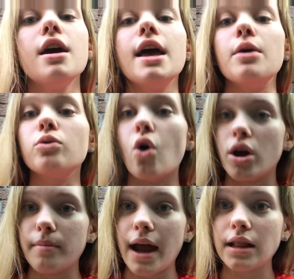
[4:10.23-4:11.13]
It will
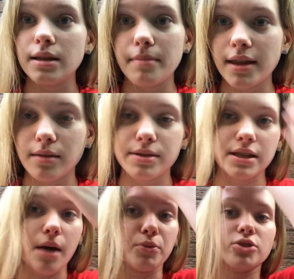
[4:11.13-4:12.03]
automatically make them
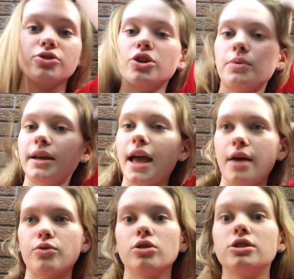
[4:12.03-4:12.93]
stop what they're doing
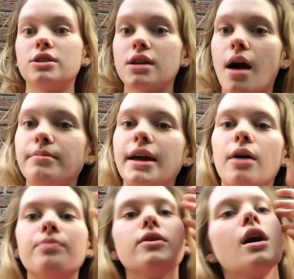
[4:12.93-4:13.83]
and really just calm down.